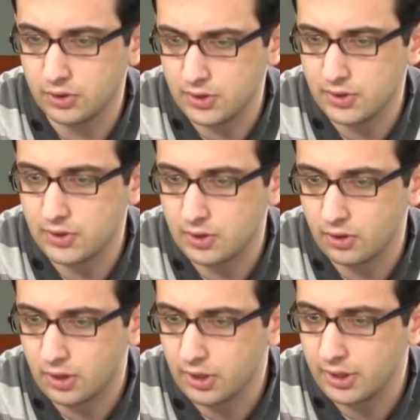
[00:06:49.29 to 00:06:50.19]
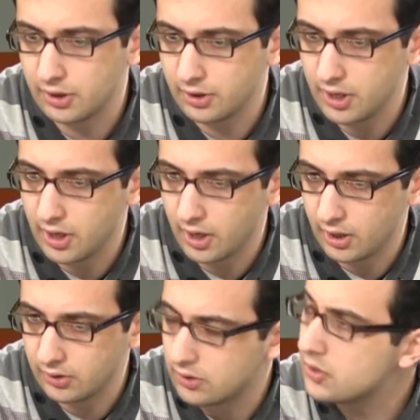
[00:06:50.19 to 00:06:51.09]
this is clearly
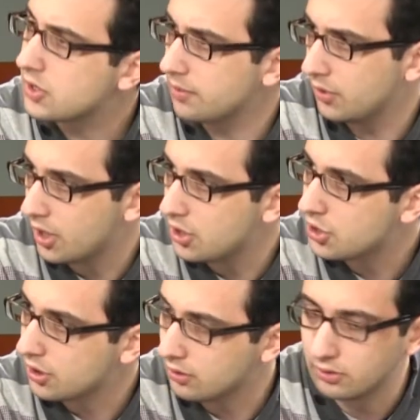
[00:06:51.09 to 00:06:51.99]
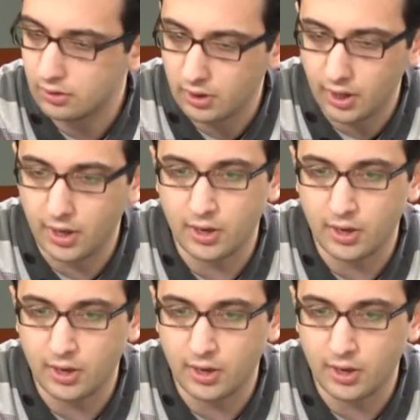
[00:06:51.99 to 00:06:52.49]
a discrimination